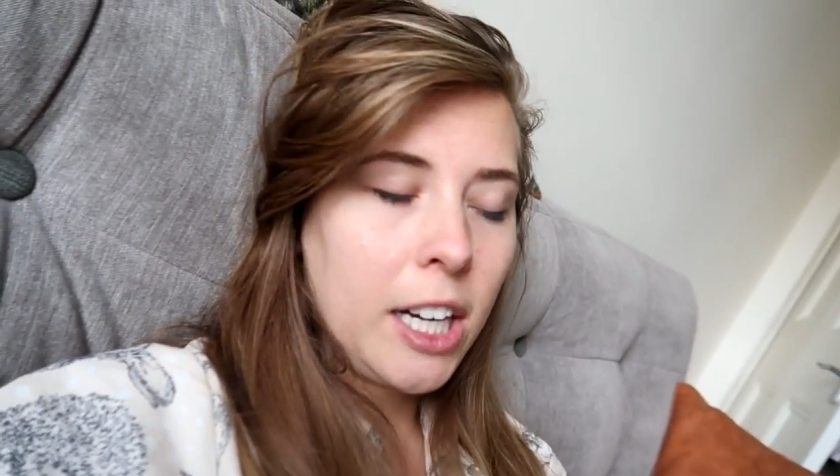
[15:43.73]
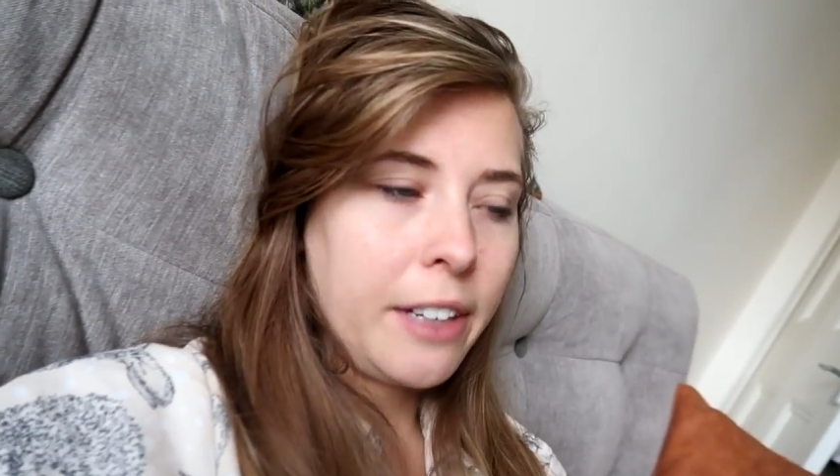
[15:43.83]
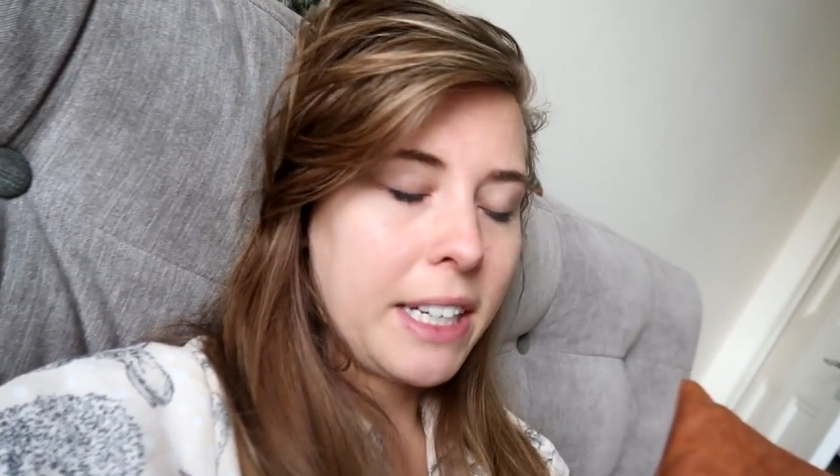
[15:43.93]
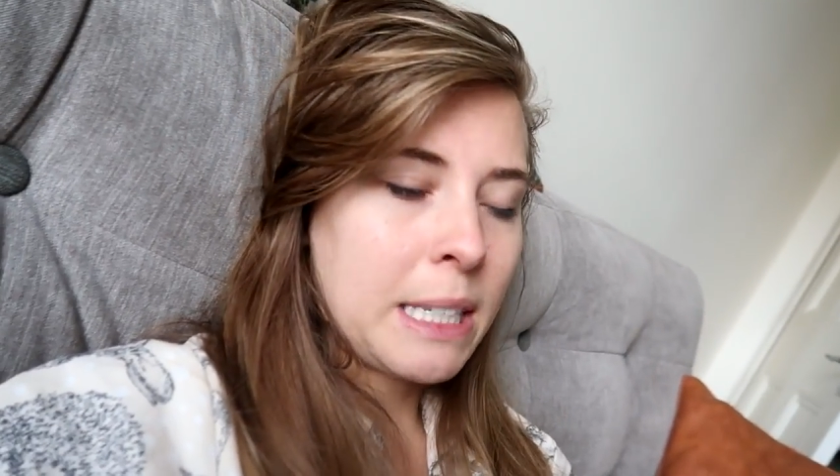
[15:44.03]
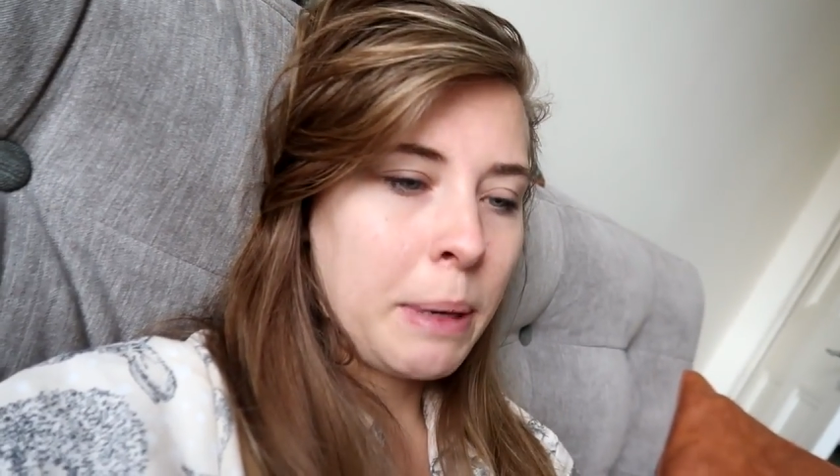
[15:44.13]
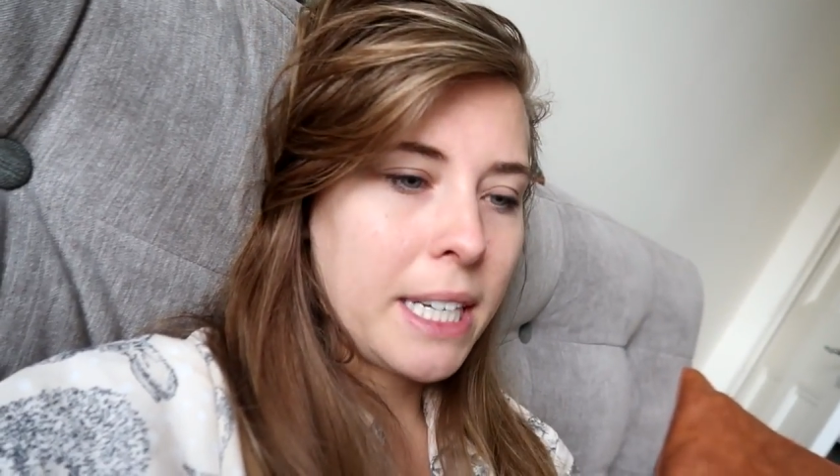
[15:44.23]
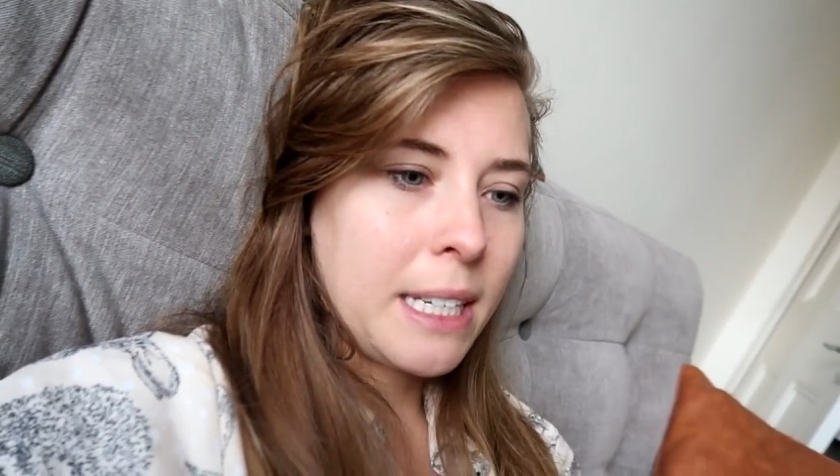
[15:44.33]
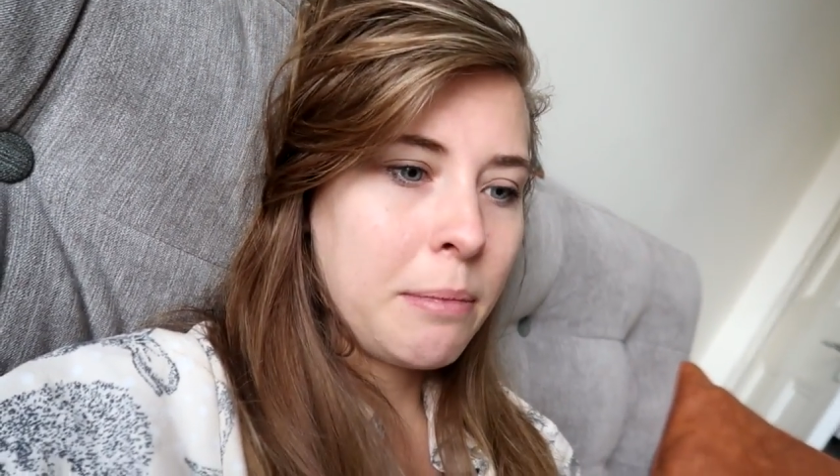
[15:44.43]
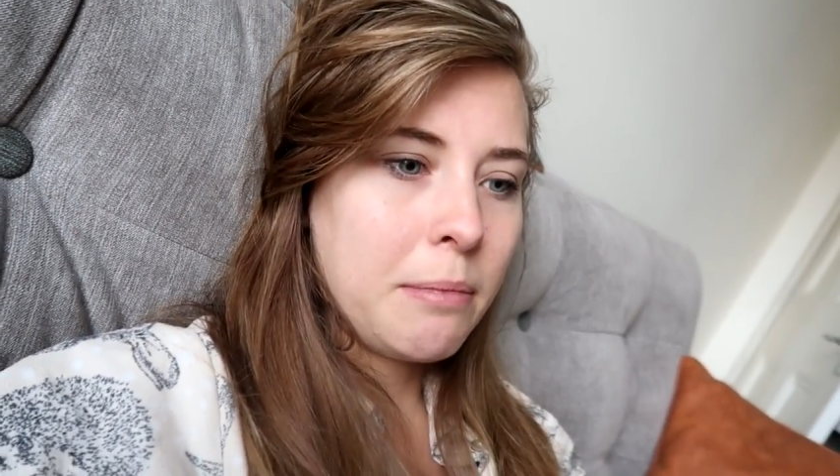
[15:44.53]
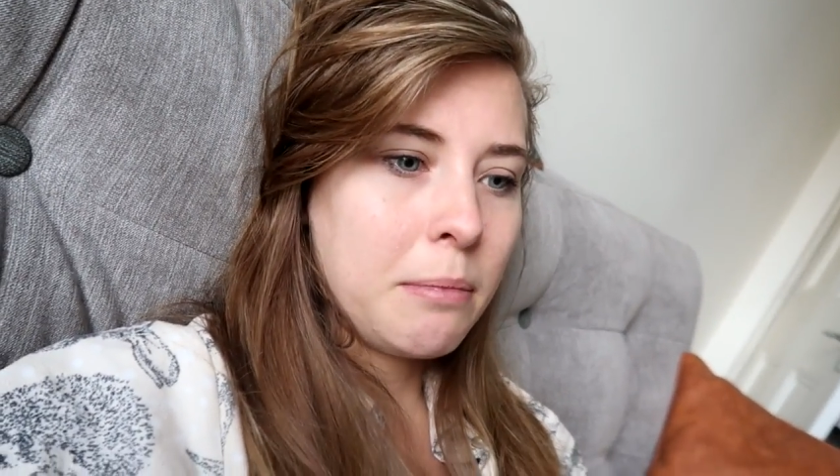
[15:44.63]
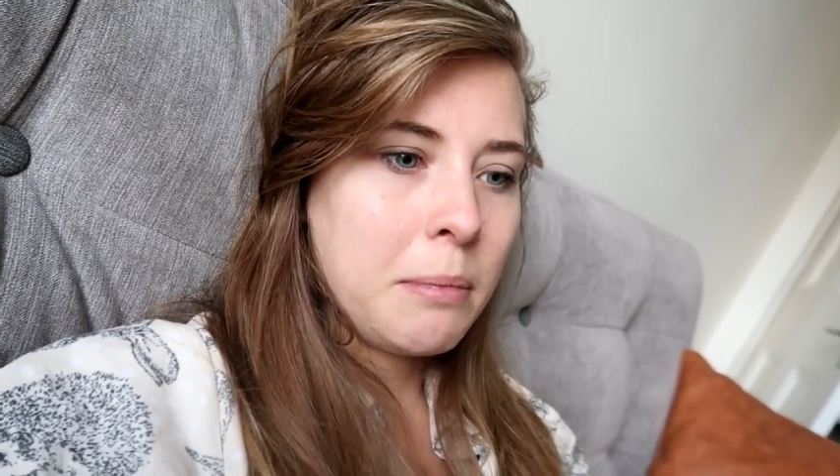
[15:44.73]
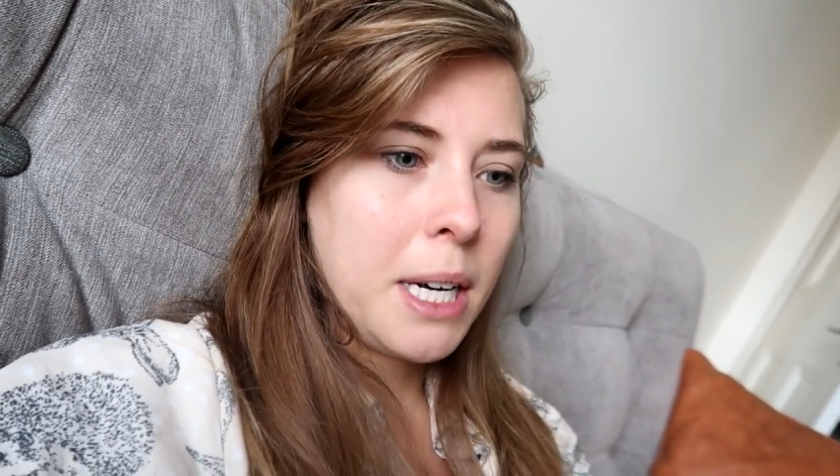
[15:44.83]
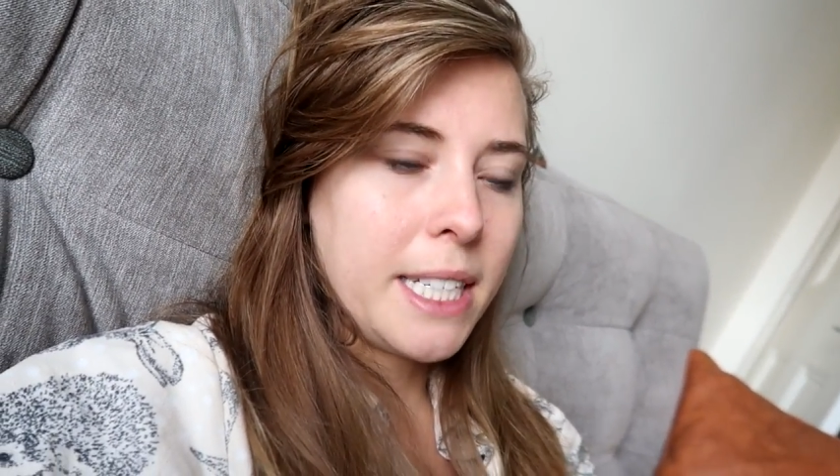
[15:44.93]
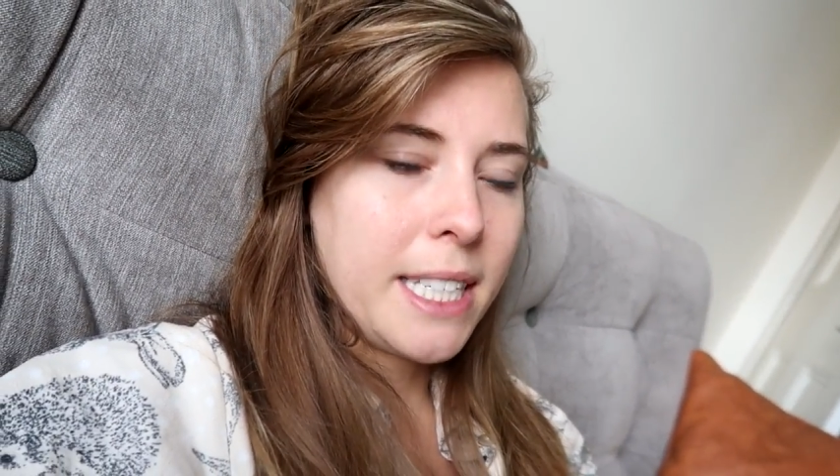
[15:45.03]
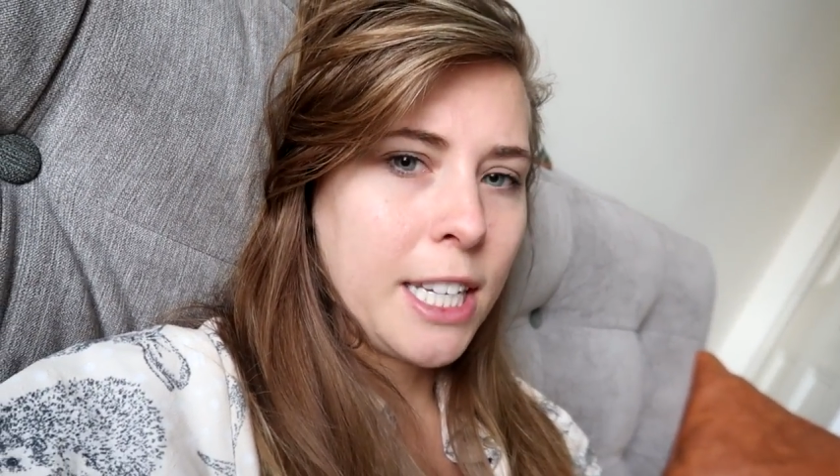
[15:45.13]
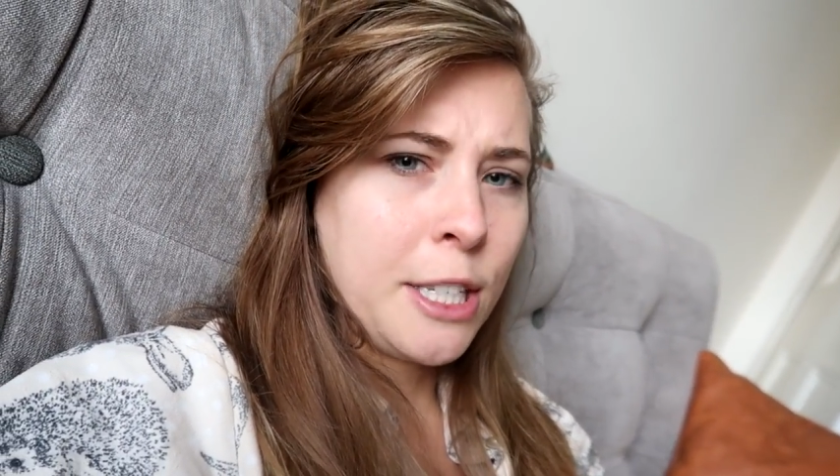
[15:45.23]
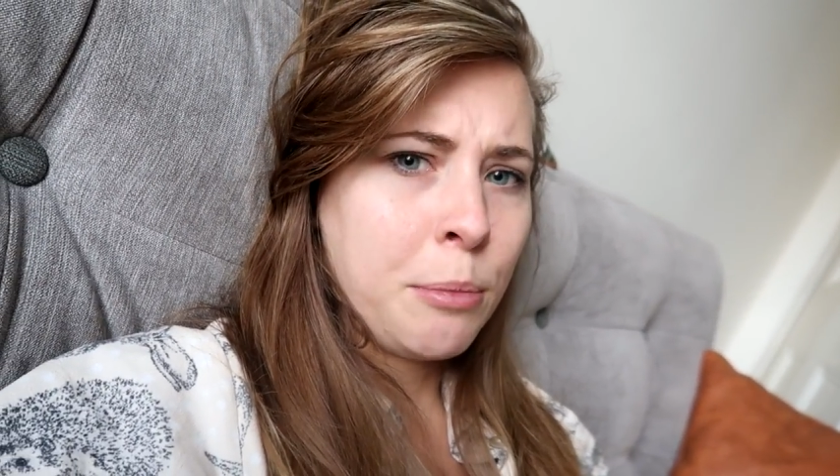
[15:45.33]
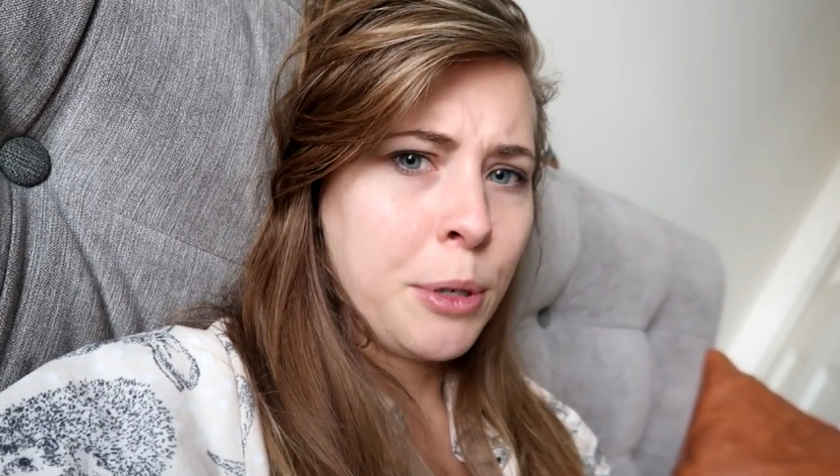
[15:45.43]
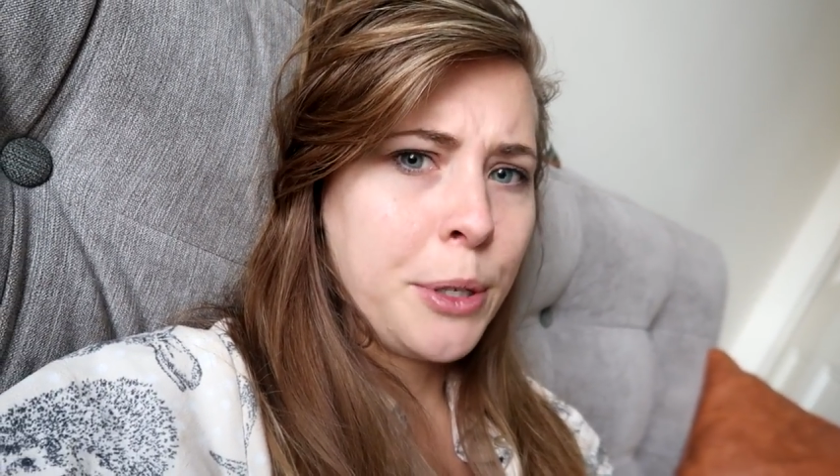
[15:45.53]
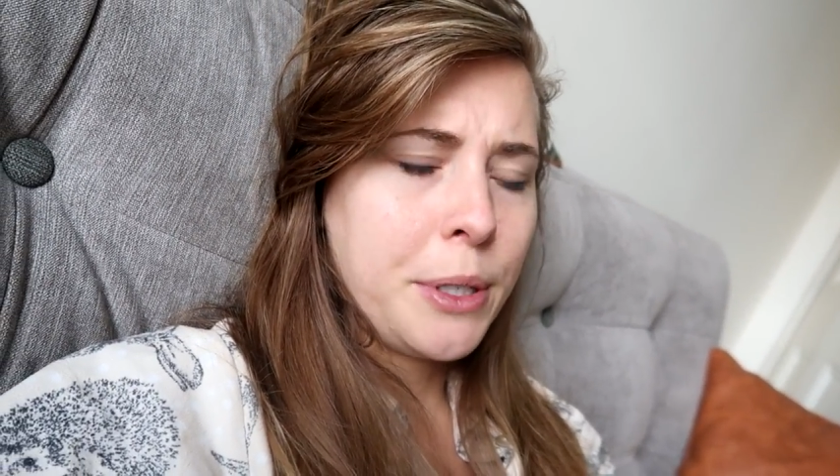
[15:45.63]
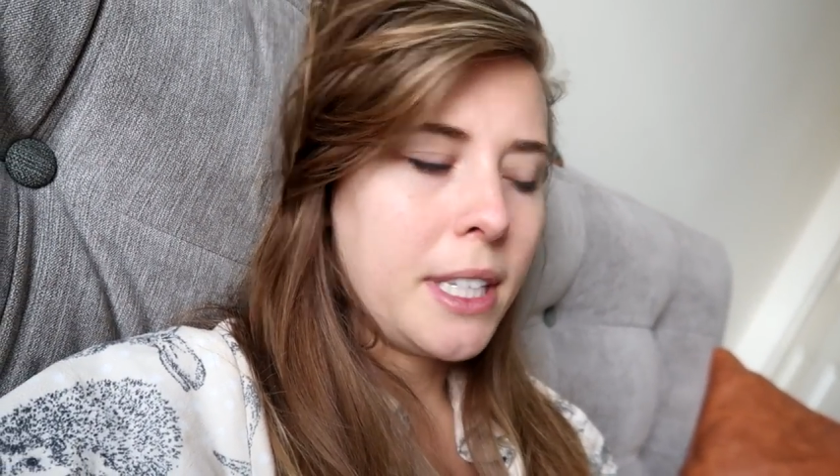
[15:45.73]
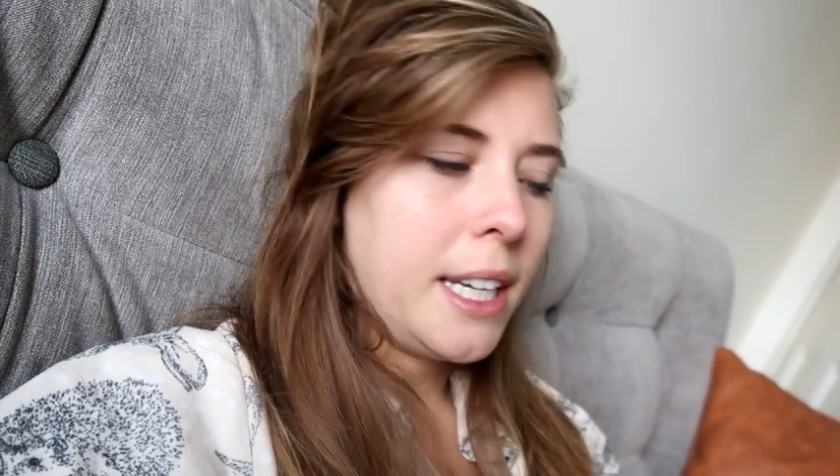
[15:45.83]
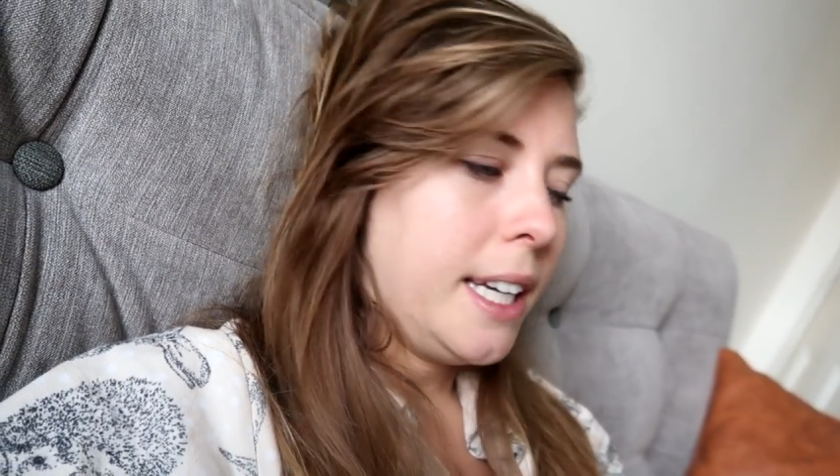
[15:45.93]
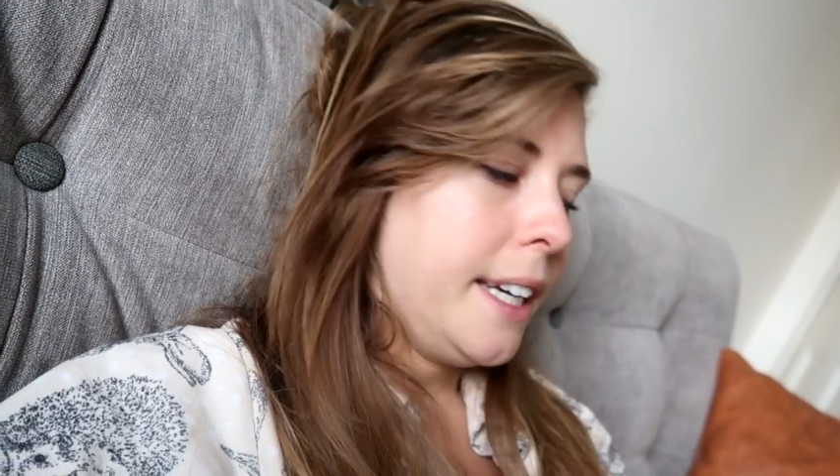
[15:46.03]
kind of expecting my skin to bruise.